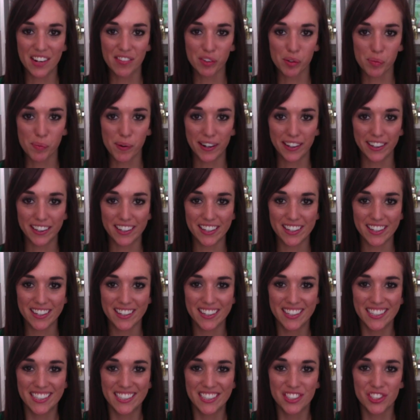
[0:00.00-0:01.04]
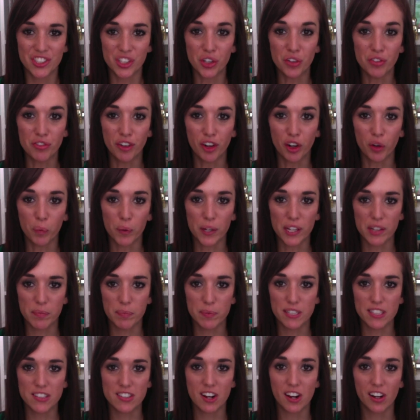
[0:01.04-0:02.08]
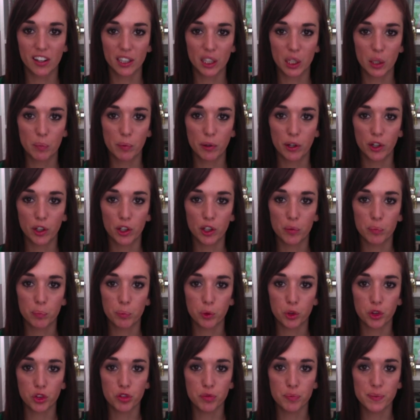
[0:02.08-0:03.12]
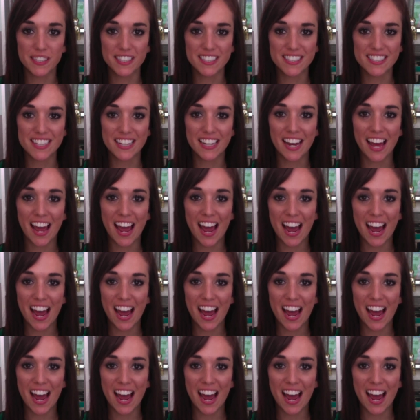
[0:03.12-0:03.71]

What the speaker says: everybody. So far we have been talking about improvements that